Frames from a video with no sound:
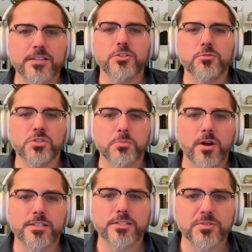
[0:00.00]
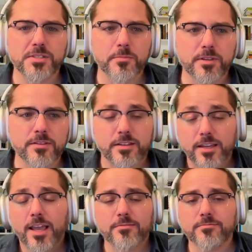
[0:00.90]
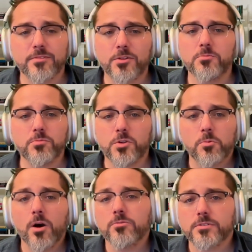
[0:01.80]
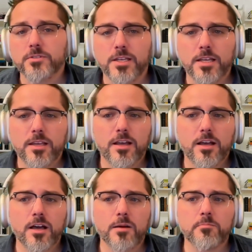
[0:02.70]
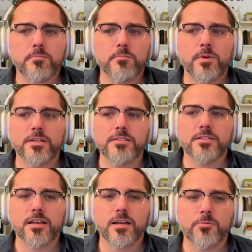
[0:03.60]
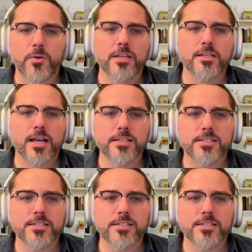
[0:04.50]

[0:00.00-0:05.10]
your response to something, then yeah, you you won't. Um, but recognizing